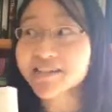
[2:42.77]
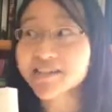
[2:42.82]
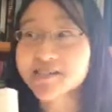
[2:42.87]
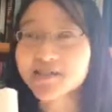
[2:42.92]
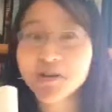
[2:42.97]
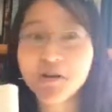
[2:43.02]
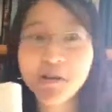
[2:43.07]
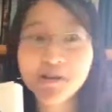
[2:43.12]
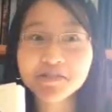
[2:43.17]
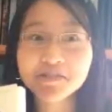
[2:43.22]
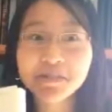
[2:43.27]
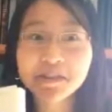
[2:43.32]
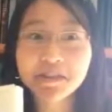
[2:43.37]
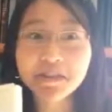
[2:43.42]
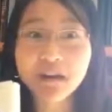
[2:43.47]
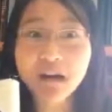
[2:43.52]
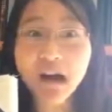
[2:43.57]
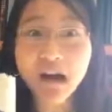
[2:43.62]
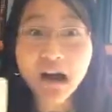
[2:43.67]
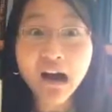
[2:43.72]
So I was
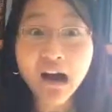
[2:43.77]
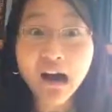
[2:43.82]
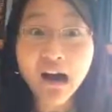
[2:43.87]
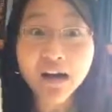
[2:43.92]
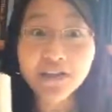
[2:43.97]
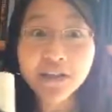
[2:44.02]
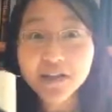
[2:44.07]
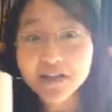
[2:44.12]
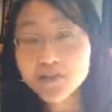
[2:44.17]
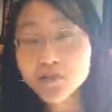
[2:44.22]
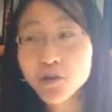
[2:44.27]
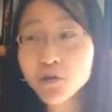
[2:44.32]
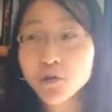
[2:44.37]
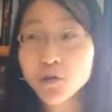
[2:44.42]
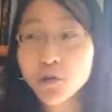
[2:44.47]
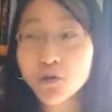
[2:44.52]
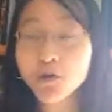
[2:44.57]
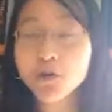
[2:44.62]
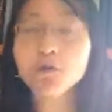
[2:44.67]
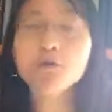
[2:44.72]
like, oh, that's so
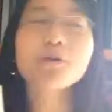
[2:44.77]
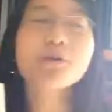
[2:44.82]
cool.